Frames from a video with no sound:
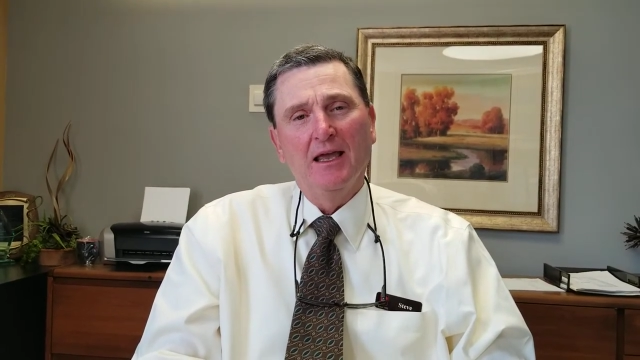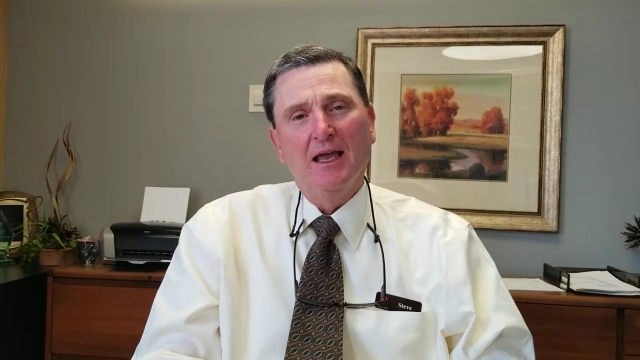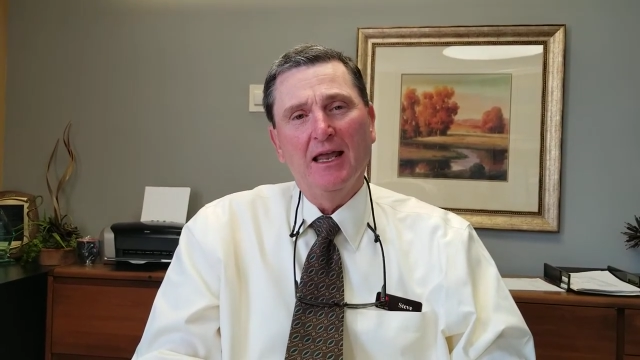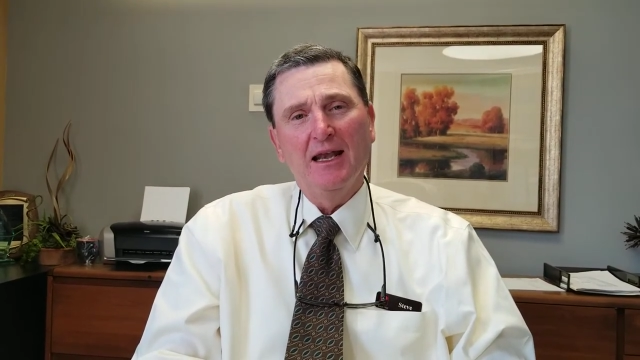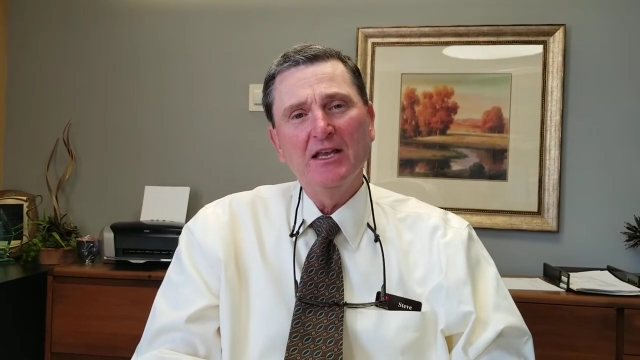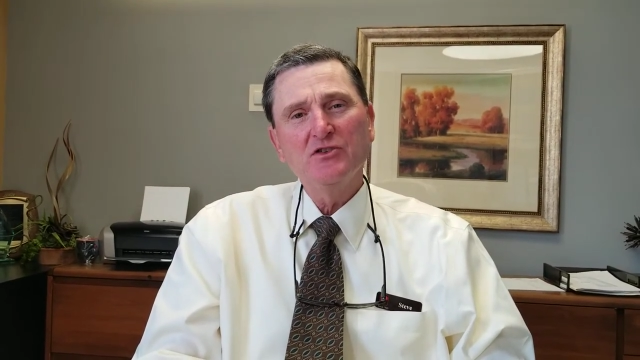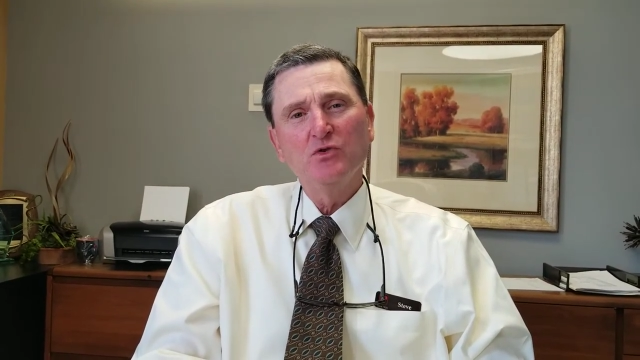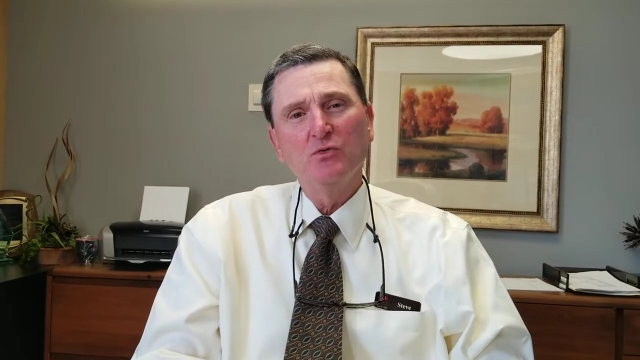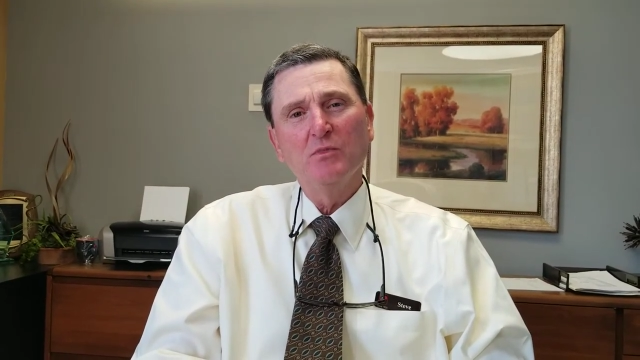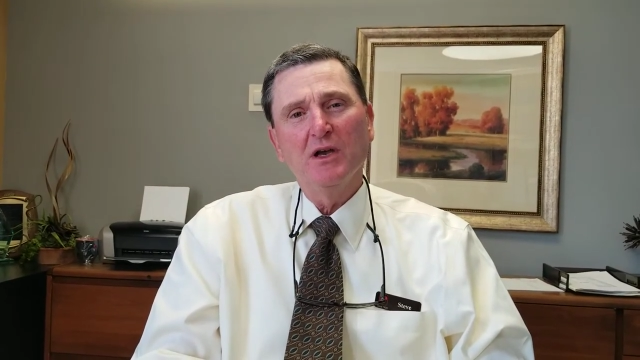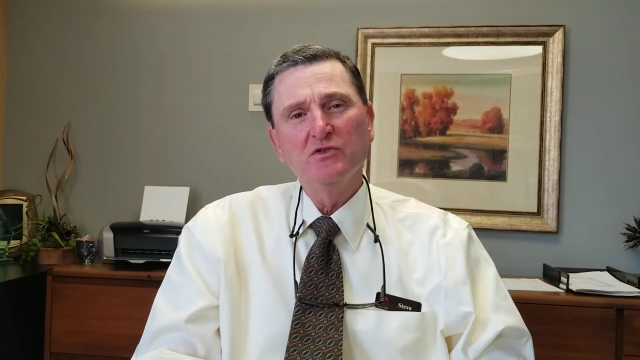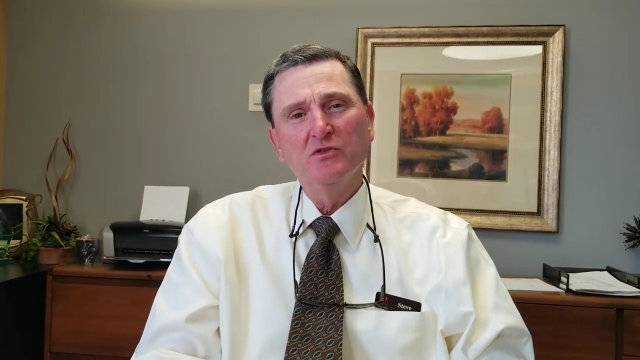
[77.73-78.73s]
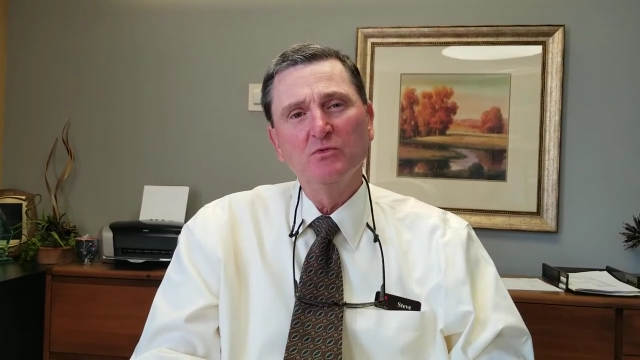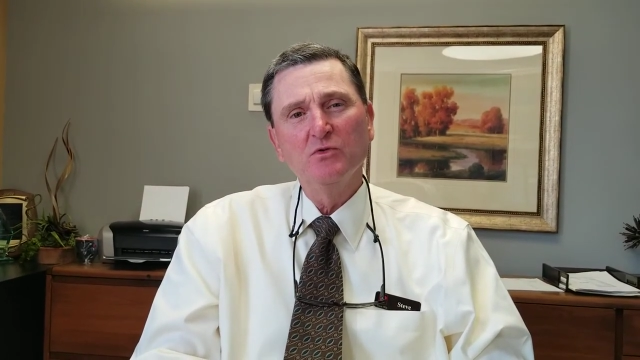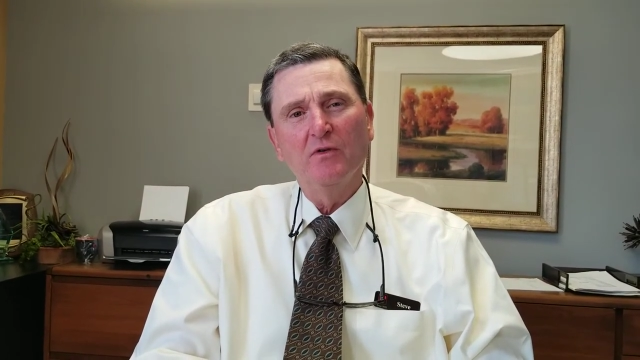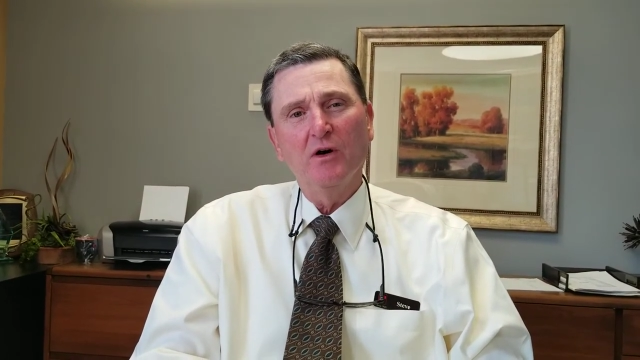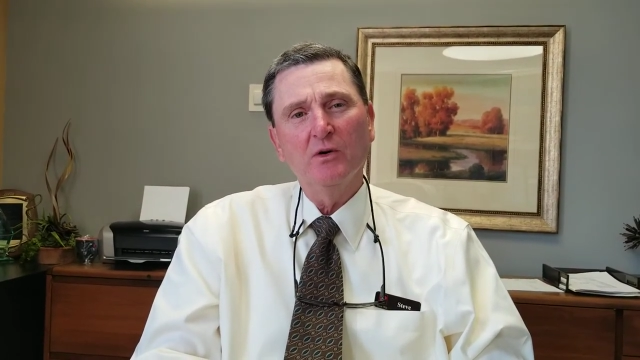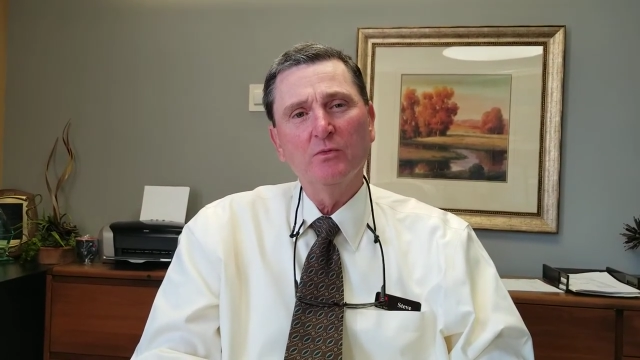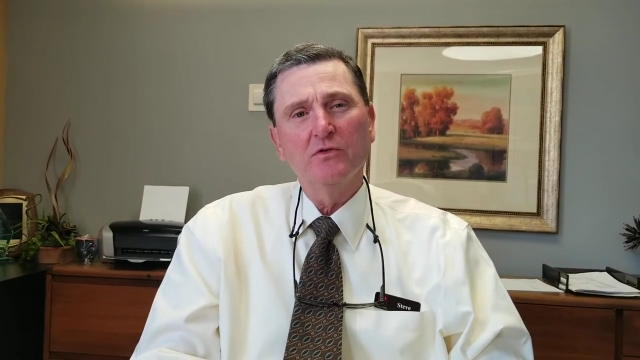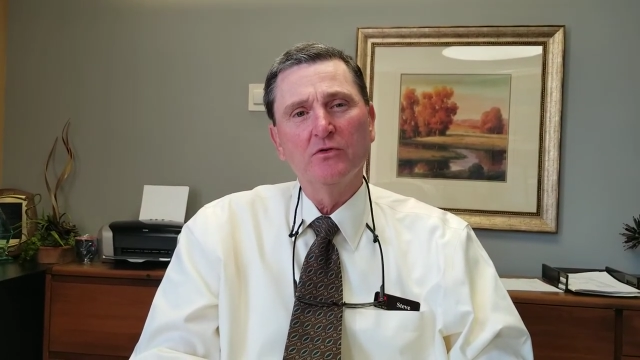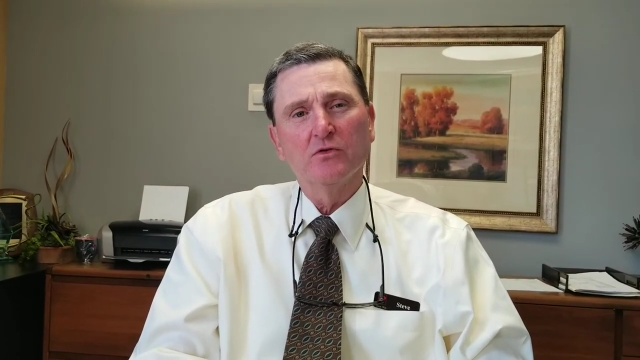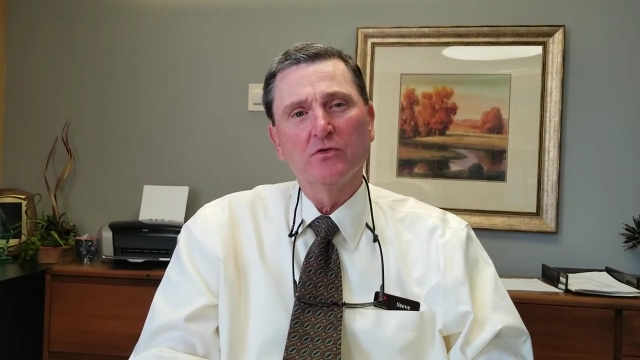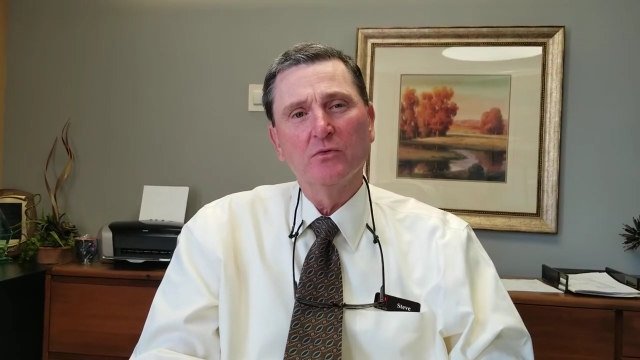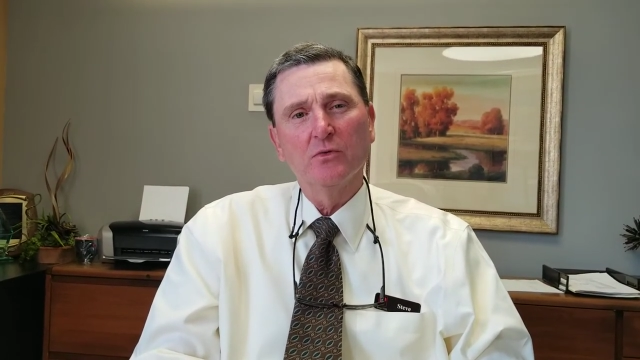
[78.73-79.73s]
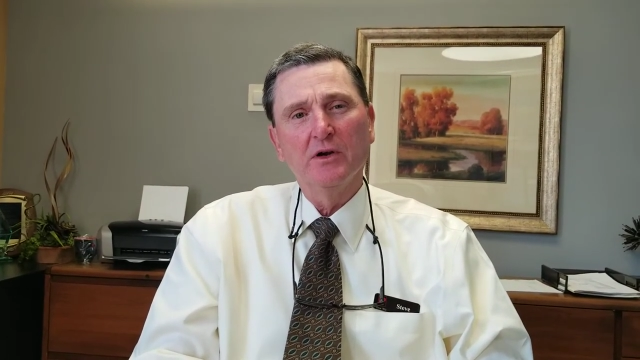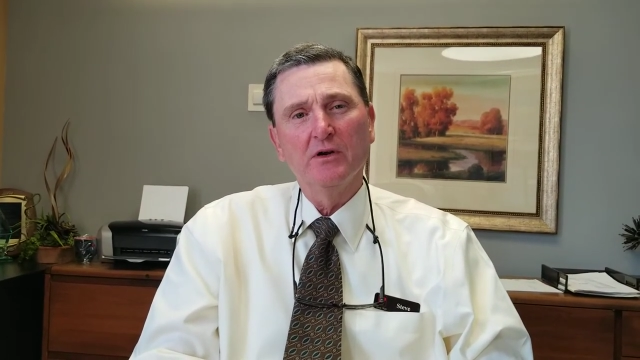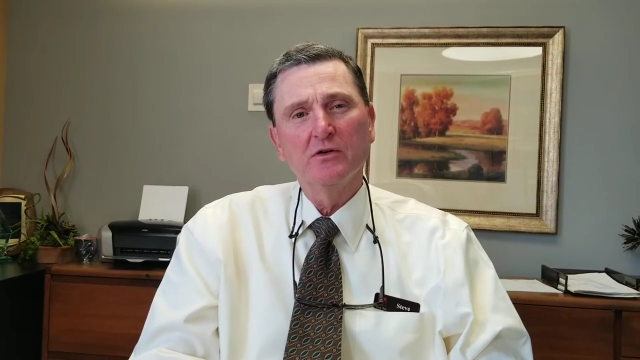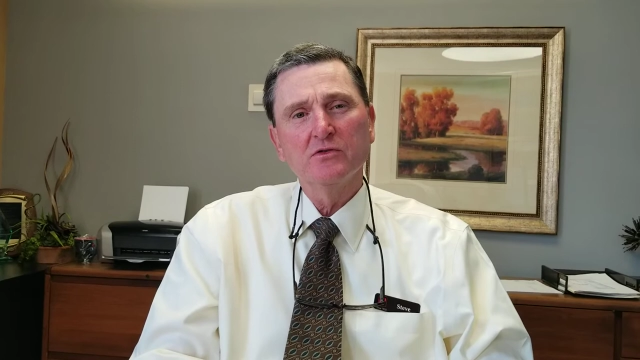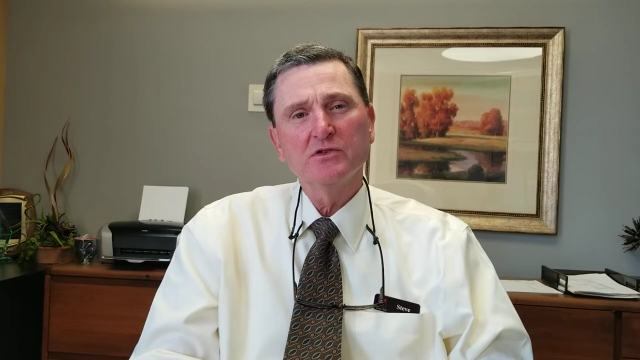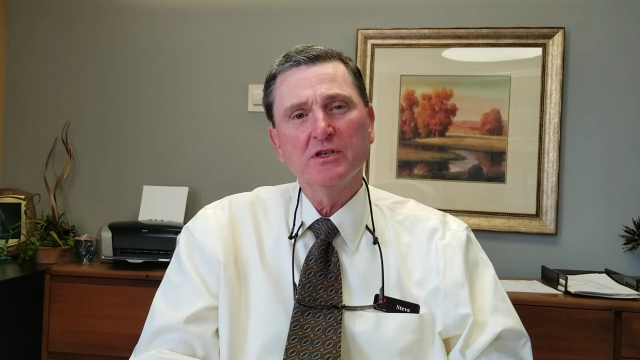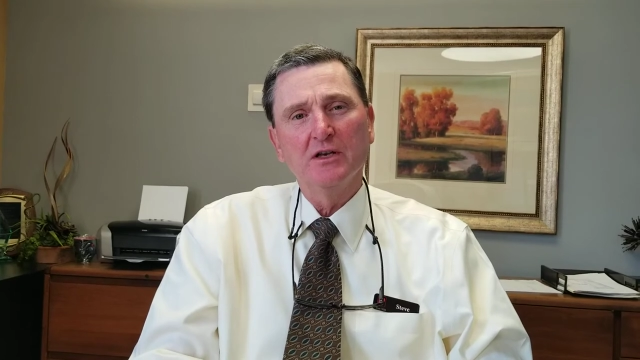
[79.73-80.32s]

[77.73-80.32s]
and as you as you move on with your careers